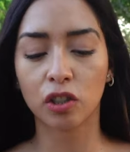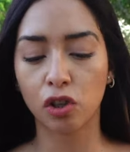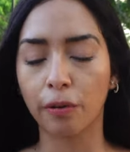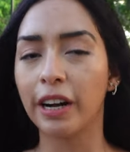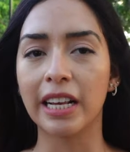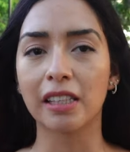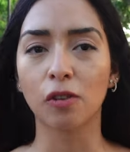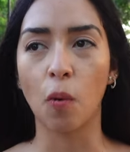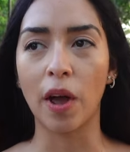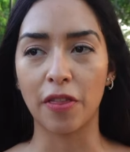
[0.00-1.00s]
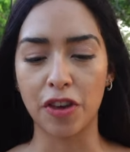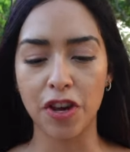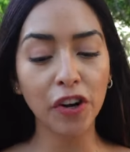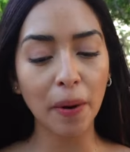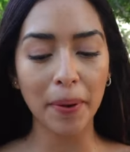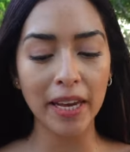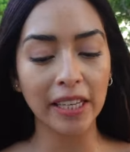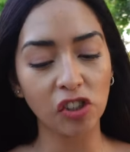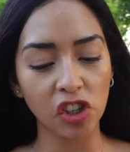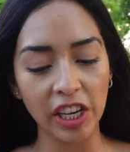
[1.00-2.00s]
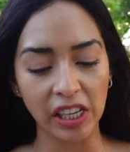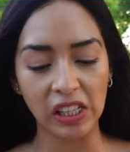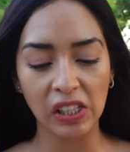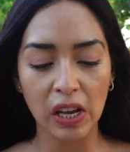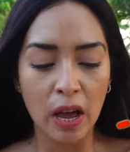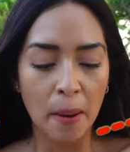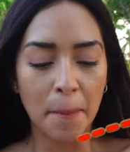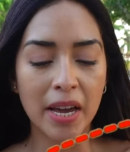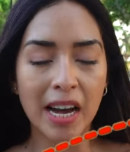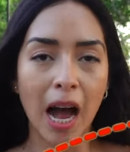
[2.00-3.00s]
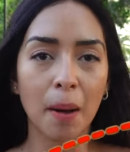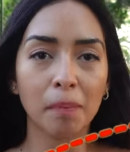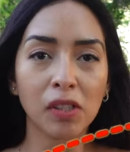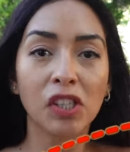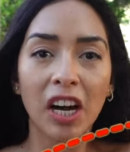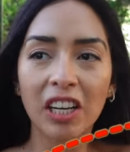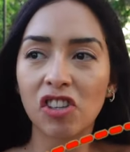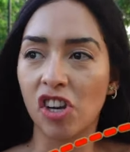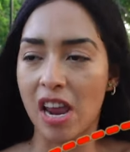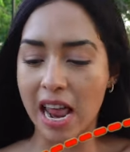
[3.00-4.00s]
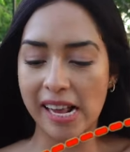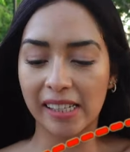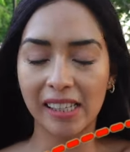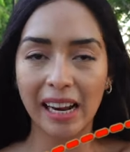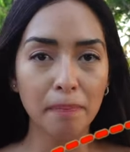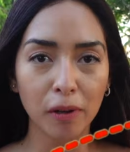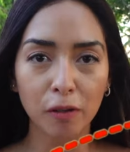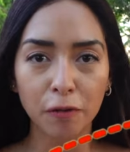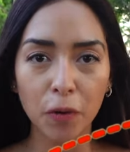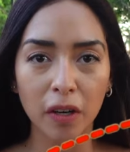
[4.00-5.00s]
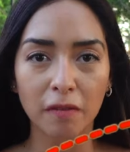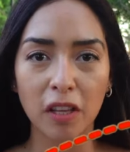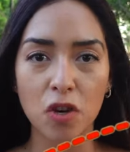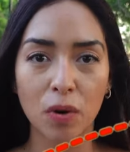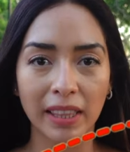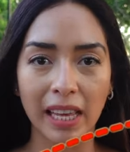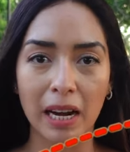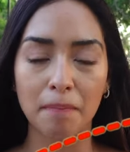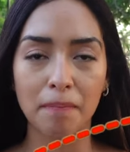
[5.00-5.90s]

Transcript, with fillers: treat with European cheese become such a staple food of the Yucatan